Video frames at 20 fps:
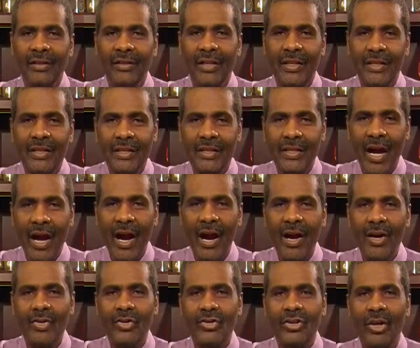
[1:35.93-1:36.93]

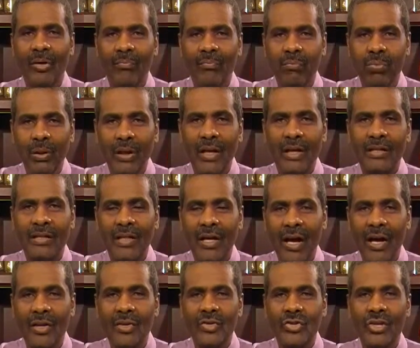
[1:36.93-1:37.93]
desires to bless
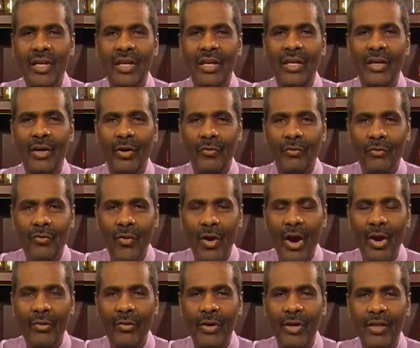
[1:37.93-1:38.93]
us in a
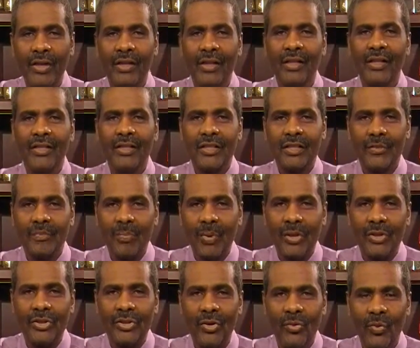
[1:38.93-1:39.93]
very
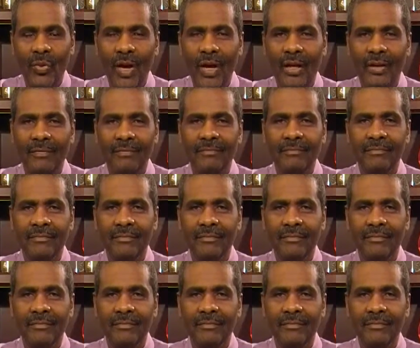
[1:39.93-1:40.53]
special way.